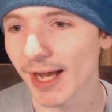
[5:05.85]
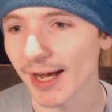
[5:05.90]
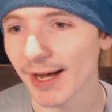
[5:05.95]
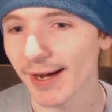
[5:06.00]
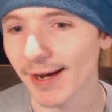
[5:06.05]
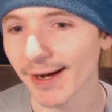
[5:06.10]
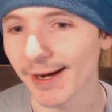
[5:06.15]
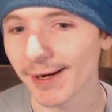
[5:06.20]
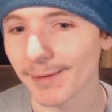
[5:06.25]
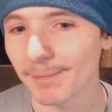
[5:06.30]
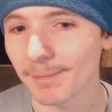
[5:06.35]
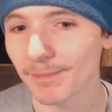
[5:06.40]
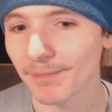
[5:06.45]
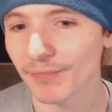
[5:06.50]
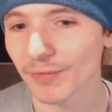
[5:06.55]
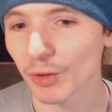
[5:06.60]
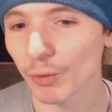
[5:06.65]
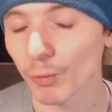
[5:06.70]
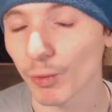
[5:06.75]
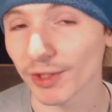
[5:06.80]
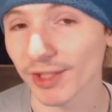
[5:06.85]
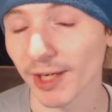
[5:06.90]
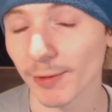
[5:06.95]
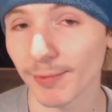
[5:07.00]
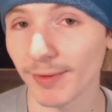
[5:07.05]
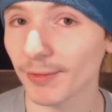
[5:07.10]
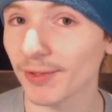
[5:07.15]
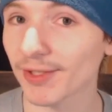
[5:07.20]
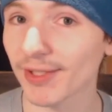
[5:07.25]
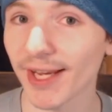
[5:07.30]
What I
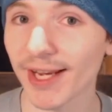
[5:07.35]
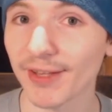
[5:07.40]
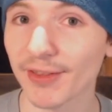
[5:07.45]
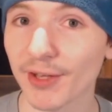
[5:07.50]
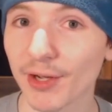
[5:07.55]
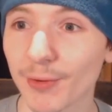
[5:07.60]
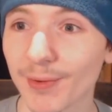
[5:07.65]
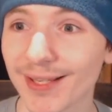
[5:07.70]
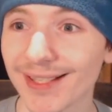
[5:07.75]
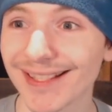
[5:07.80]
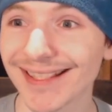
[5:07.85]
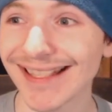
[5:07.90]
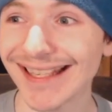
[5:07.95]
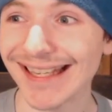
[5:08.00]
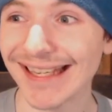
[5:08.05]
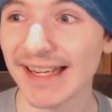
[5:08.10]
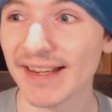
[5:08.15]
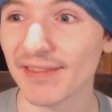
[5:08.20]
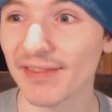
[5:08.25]
will say though is,